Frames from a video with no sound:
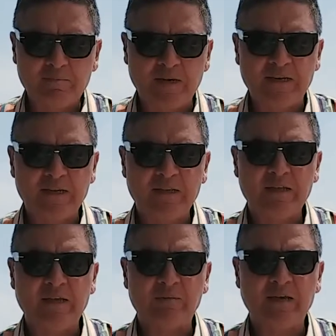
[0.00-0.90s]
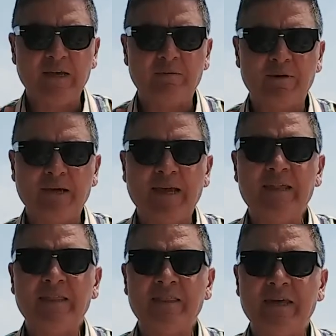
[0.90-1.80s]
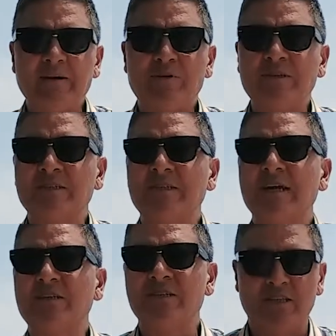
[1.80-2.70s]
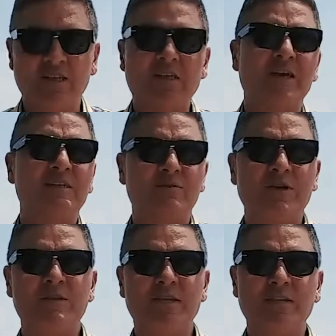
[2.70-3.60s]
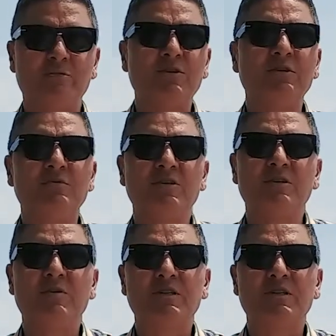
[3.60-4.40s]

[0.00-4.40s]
But in their presentation, and the clients were actually in the room during the